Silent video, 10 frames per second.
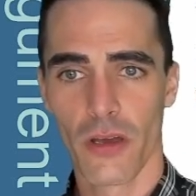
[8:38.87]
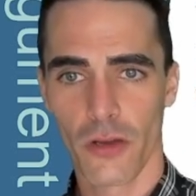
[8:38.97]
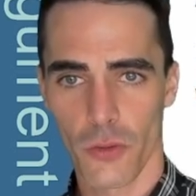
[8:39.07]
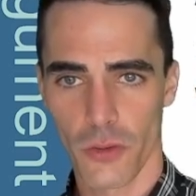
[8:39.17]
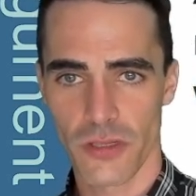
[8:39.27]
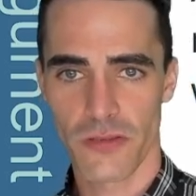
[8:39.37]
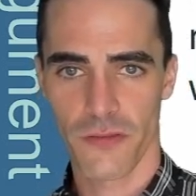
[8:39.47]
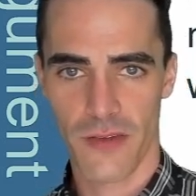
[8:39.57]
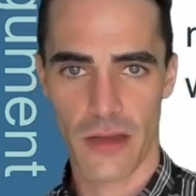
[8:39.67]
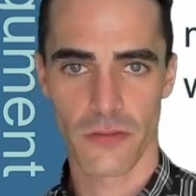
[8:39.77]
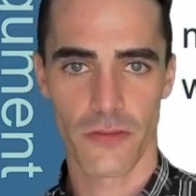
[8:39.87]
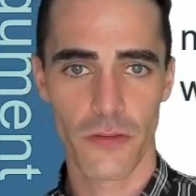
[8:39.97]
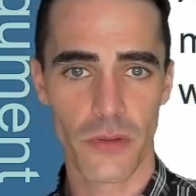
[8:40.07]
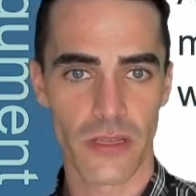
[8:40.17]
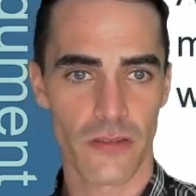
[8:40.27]
course-found
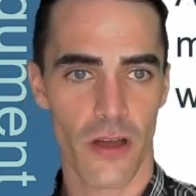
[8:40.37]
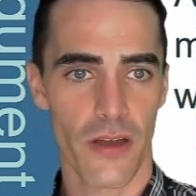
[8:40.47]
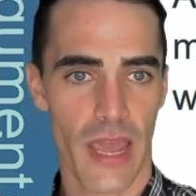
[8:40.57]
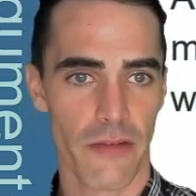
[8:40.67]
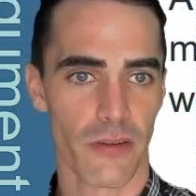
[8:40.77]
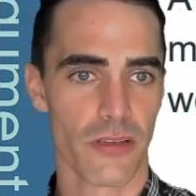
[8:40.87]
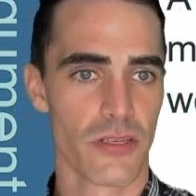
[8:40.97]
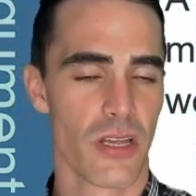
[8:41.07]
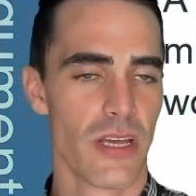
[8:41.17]
students, on average,